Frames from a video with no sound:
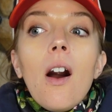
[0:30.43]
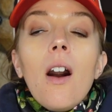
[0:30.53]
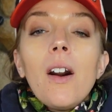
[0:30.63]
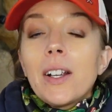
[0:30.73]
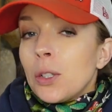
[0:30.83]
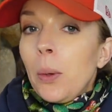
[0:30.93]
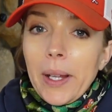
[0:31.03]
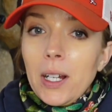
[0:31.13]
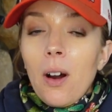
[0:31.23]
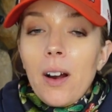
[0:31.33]

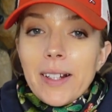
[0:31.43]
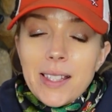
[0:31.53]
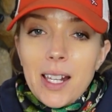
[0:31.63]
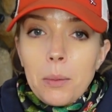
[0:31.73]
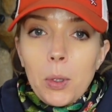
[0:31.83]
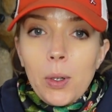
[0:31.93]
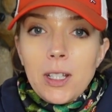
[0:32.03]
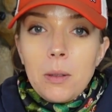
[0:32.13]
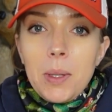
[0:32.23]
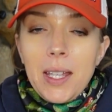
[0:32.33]
ongoing costs that I'm going
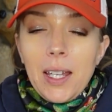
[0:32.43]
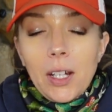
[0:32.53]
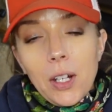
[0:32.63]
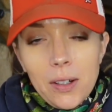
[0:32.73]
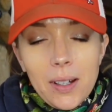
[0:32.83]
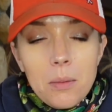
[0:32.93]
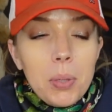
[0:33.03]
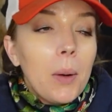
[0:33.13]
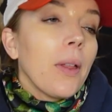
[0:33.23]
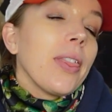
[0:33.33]
to be incurring.
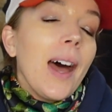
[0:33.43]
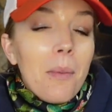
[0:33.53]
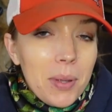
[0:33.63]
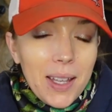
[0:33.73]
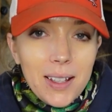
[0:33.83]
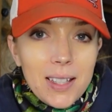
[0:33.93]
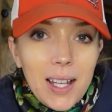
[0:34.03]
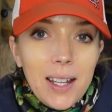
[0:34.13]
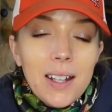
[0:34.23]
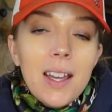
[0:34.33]
But with that being
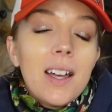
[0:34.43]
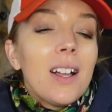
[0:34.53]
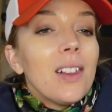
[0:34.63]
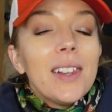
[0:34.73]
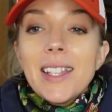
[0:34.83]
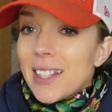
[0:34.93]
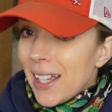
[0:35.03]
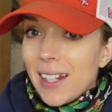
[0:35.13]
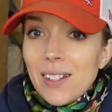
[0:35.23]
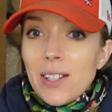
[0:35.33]
said, let's
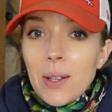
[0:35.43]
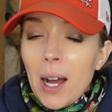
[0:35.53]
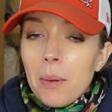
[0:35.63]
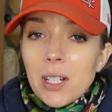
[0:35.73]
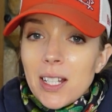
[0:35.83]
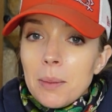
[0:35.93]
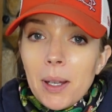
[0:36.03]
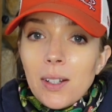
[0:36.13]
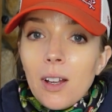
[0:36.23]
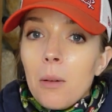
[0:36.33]
get into how much I
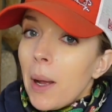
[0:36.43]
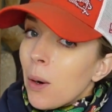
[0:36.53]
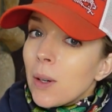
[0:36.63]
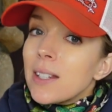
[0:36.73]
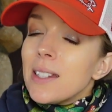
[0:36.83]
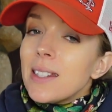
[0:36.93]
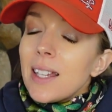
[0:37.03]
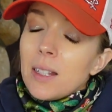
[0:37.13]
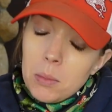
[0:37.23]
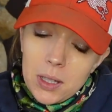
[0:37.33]
spent on my horses
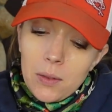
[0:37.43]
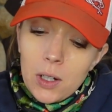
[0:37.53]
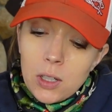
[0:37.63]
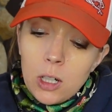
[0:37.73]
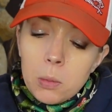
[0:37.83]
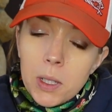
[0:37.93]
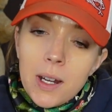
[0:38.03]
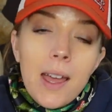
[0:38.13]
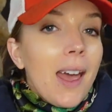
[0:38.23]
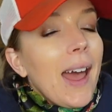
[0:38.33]
in the month of October.
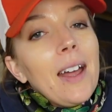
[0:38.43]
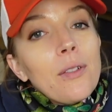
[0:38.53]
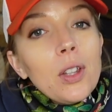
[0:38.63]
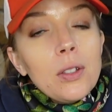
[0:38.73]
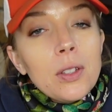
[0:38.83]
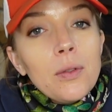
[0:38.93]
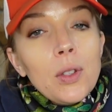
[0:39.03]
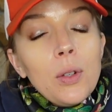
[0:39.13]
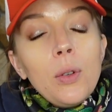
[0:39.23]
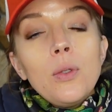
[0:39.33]
And for those of
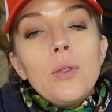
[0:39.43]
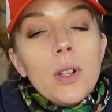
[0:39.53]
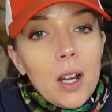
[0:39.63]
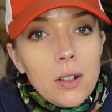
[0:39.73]
you who do not